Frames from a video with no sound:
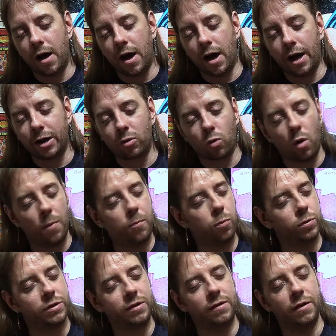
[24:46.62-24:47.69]
I grew up
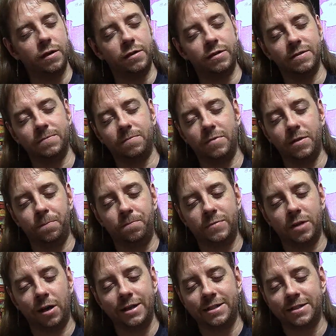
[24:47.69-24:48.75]
with the
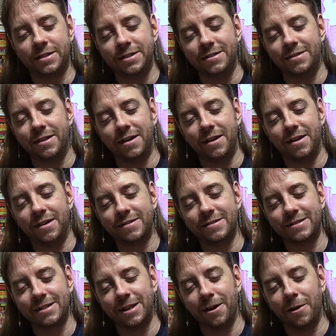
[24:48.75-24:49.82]
tights, and that
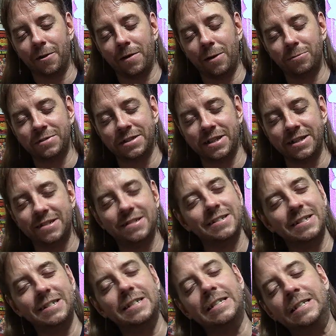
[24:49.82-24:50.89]
was it.
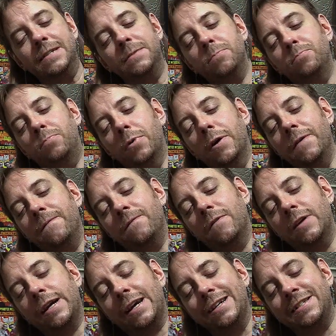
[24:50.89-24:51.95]
But
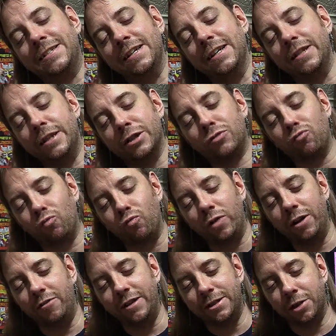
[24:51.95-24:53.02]
like I said, this
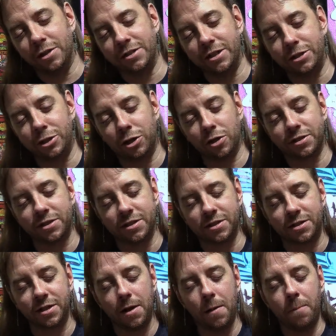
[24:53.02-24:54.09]
really does it
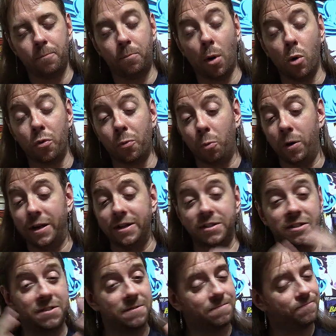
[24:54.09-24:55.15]
justice both
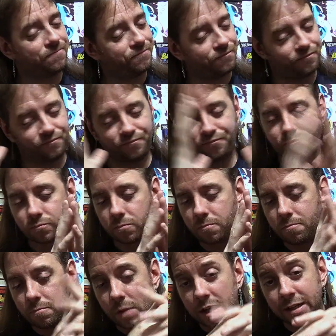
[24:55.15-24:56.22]
ways.
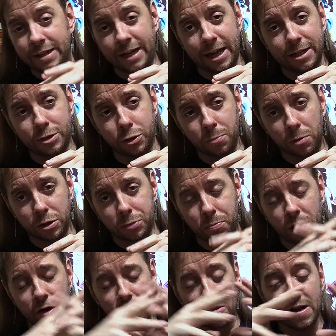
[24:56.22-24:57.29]
Can't do much
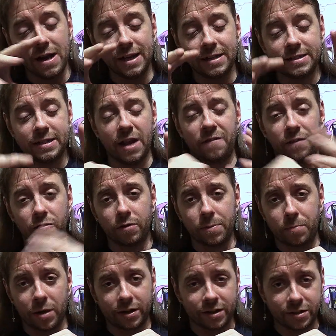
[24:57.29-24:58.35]
better. Definitely
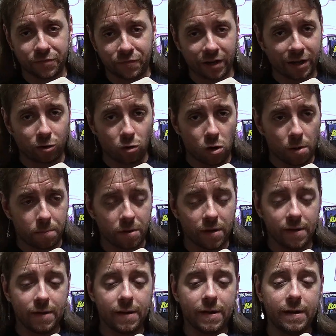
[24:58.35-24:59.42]
pick this figure up
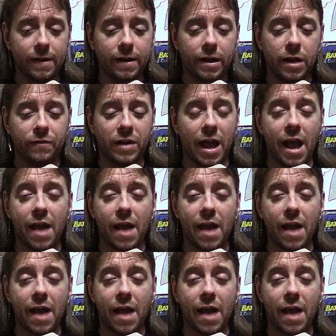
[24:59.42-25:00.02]
if you